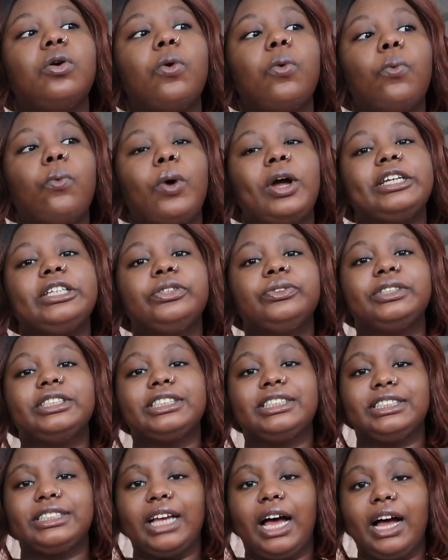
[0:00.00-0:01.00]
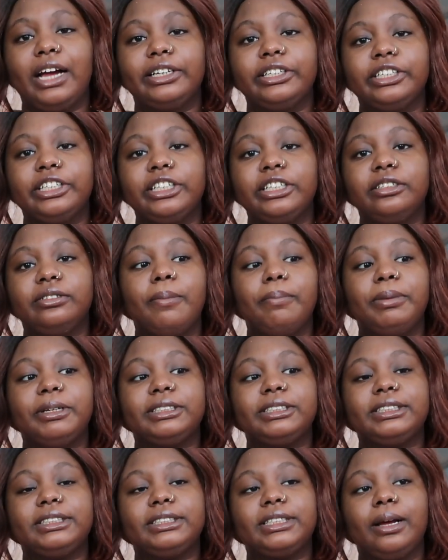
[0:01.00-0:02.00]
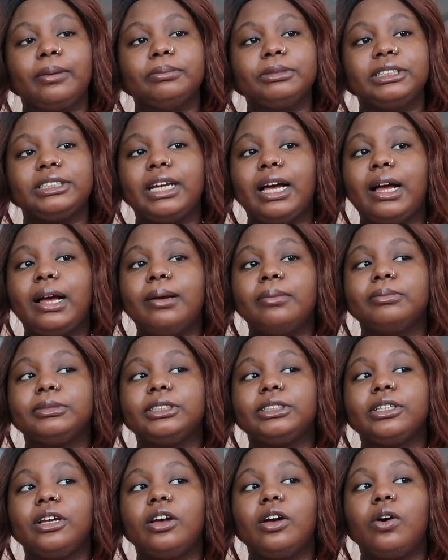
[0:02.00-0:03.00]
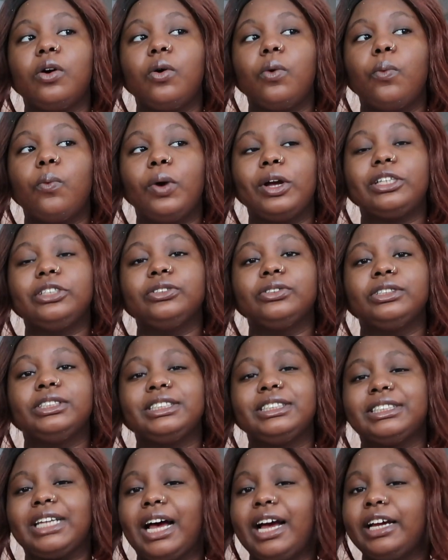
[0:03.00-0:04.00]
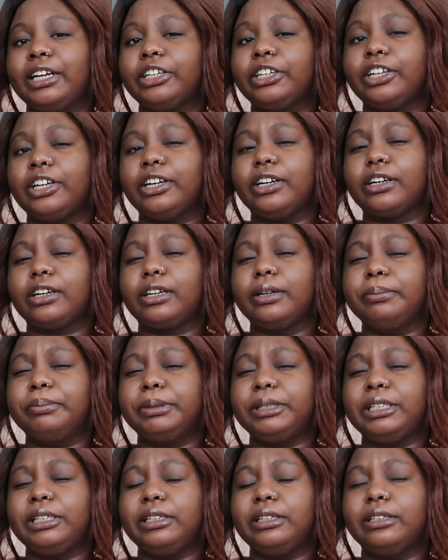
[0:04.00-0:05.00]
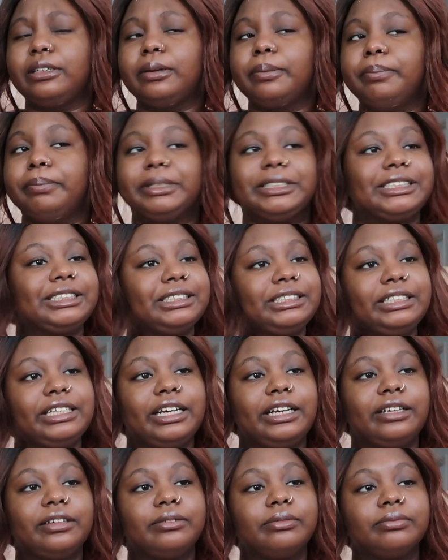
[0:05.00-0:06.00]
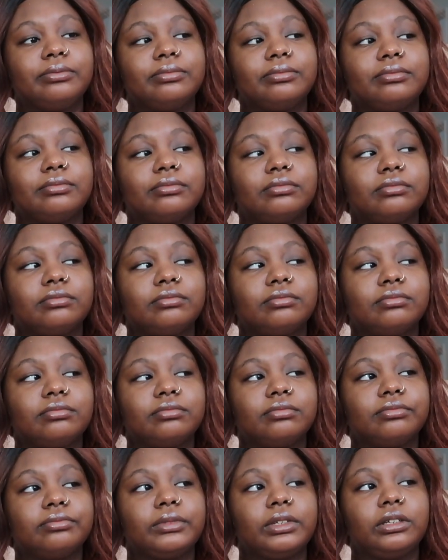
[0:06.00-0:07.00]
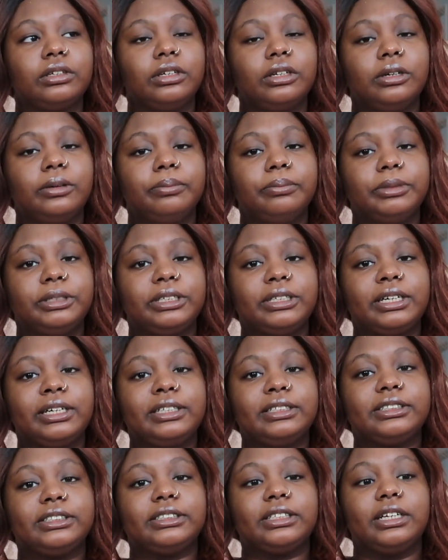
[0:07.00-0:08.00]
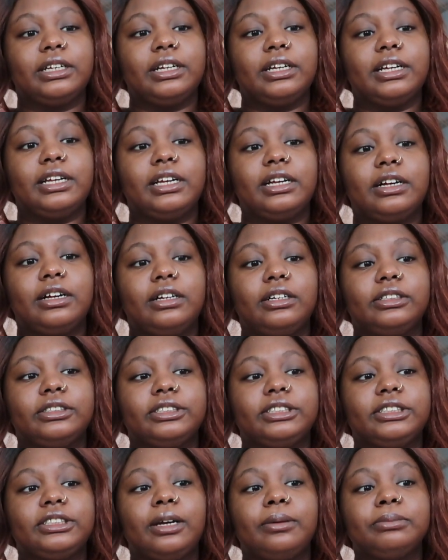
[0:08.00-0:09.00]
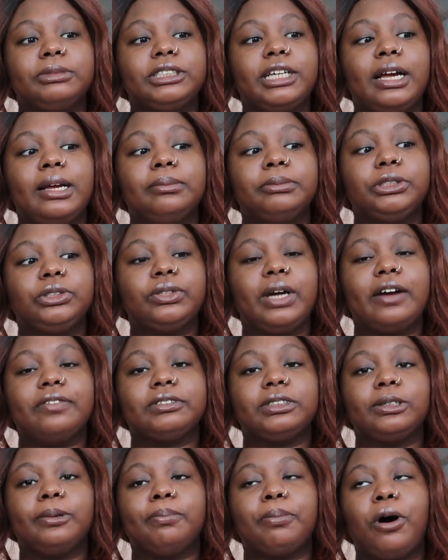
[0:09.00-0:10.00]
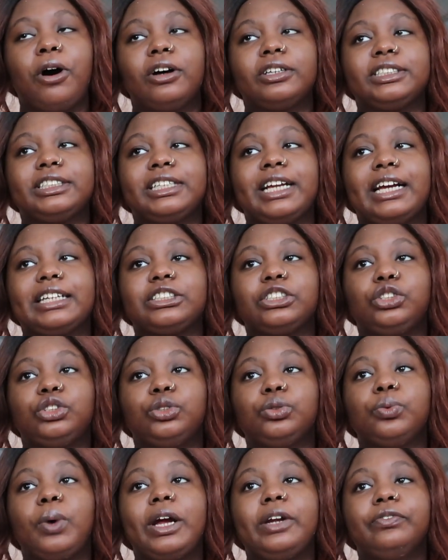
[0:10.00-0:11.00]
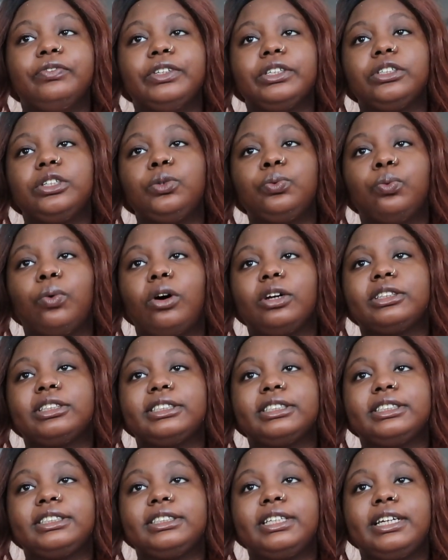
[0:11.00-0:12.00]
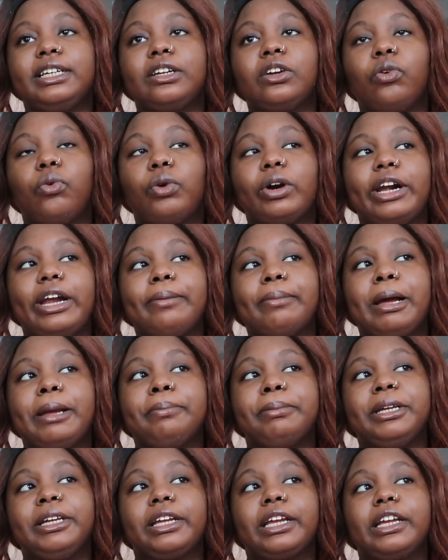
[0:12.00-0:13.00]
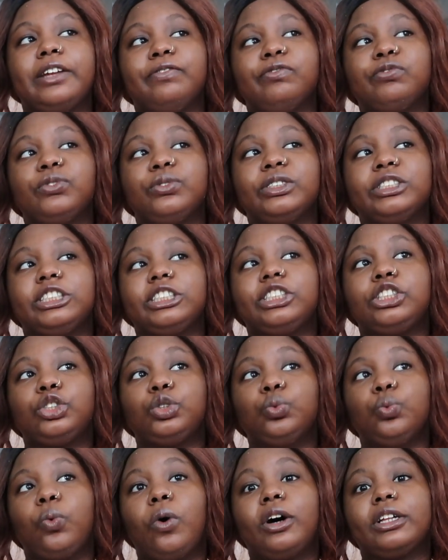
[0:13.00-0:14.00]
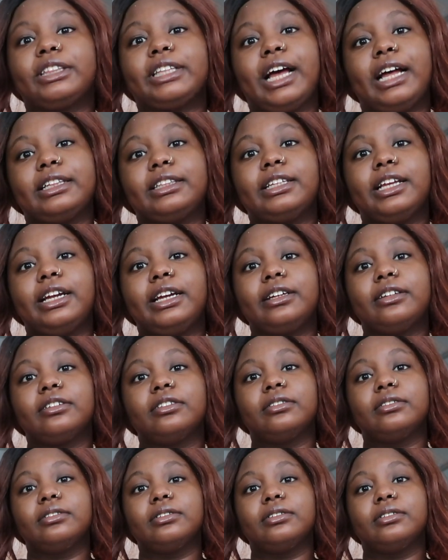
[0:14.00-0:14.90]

what you desire, but sometimes what you desire could be misleading. Because sometimes you have to pause and ask, do I really want this thing, or am I being influenced to want that thing?